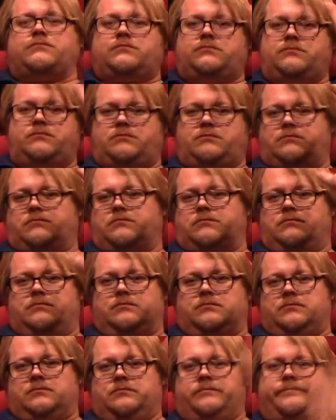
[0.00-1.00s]

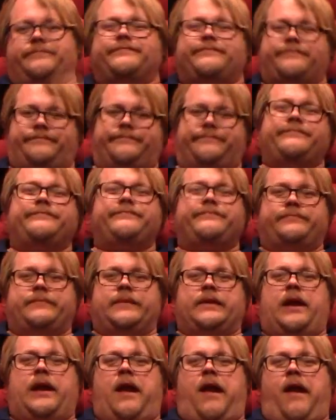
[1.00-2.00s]

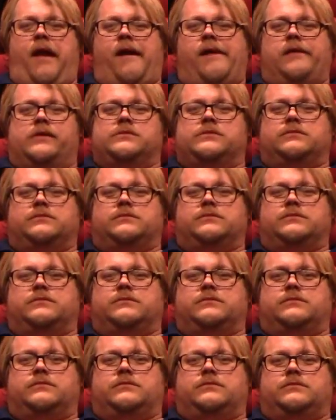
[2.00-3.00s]

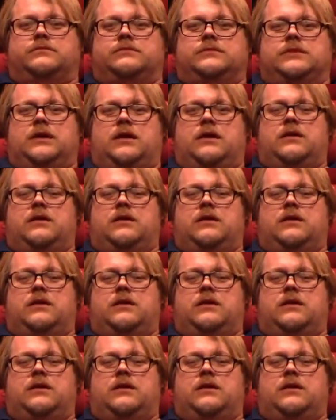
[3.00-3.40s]
(silent)